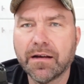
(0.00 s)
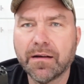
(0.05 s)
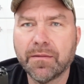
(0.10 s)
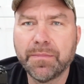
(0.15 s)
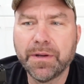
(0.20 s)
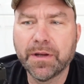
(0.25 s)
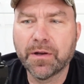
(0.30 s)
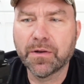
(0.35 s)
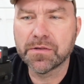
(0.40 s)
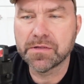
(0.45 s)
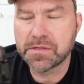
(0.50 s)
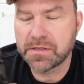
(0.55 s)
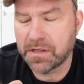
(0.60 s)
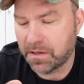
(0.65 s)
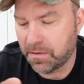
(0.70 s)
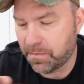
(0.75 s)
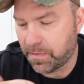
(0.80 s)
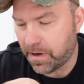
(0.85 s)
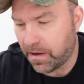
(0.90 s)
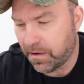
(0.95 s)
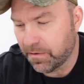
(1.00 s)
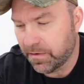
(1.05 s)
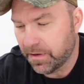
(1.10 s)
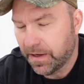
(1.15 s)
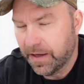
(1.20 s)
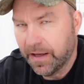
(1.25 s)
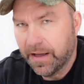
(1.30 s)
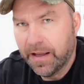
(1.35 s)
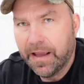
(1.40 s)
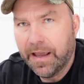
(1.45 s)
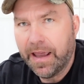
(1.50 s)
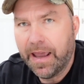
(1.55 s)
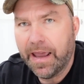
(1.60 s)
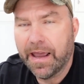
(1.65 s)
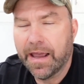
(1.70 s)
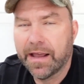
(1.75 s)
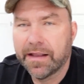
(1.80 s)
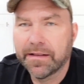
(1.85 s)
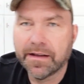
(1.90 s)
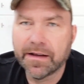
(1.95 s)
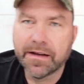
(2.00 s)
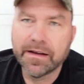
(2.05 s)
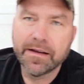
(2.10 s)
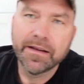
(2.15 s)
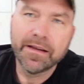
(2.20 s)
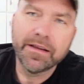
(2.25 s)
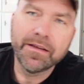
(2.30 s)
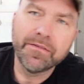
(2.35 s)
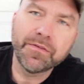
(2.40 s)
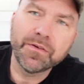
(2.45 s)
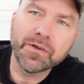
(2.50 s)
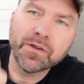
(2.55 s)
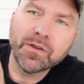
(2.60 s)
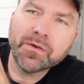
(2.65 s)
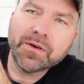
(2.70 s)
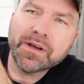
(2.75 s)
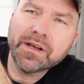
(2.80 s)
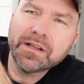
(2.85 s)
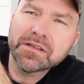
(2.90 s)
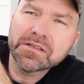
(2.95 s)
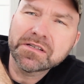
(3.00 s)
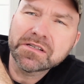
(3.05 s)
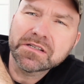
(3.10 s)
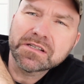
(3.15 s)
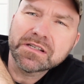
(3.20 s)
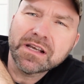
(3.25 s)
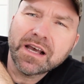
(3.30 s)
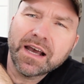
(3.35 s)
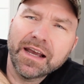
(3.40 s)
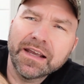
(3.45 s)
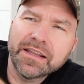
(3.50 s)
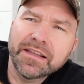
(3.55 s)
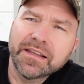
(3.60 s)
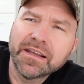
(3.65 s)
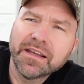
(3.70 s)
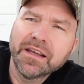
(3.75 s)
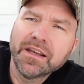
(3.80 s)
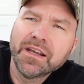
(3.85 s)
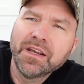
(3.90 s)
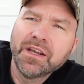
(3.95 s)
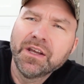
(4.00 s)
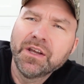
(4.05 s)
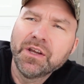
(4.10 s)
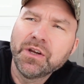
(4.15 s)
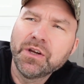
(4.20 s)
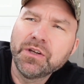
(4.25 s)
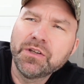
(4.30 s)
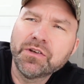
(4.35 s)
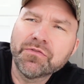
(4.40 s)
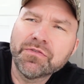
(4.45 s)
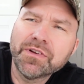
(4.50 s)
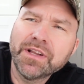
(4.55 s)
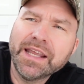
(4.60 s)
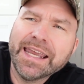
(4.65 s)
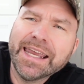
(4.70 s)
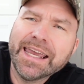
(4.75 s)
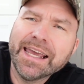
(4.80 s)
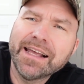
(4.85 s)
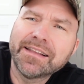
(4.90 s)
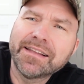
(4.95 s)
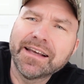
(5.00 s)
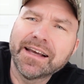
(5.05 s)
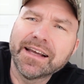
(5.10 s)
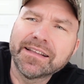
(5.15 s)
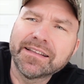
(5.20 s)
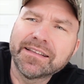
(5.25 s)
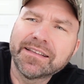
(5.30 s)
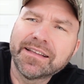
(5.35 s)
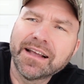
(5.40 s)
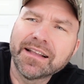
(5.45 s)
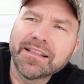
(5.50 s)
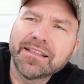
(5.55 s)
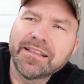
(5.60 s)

be concerned about. And if you look at the sight, you don't really get that